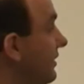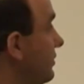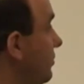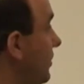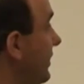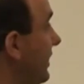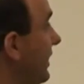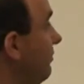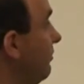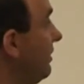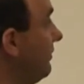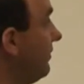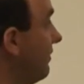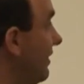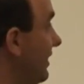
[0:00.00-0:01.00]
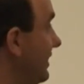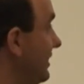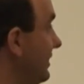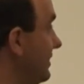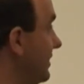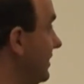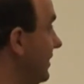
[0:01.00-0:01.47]
there's white and red
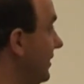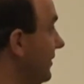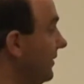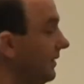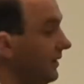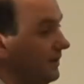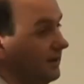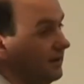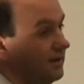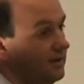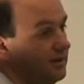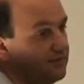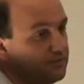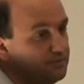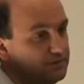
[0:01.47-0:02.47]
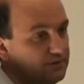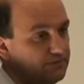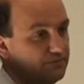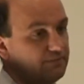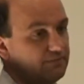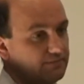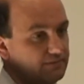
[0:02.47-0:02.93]
varieties there uh, from
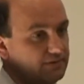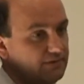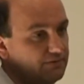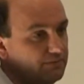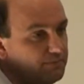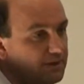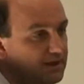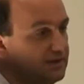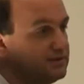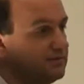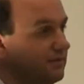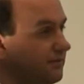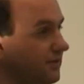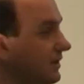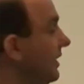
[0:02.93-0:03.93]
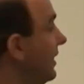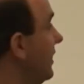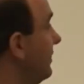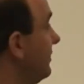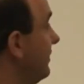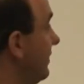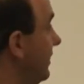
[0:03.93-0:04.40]
different, different parts of the
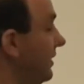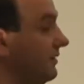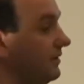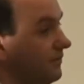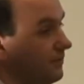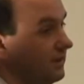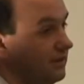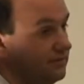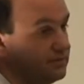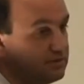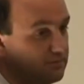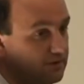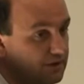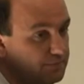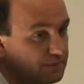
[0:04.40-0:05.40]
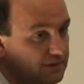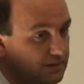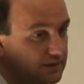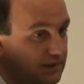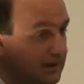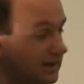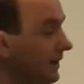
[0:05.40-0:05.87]
vineyard, uh, different levels of
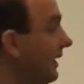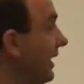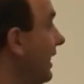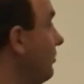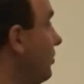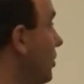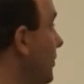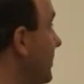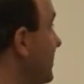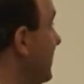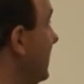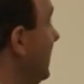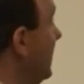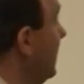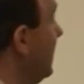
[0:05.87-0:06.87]
ripening. And what we're seeing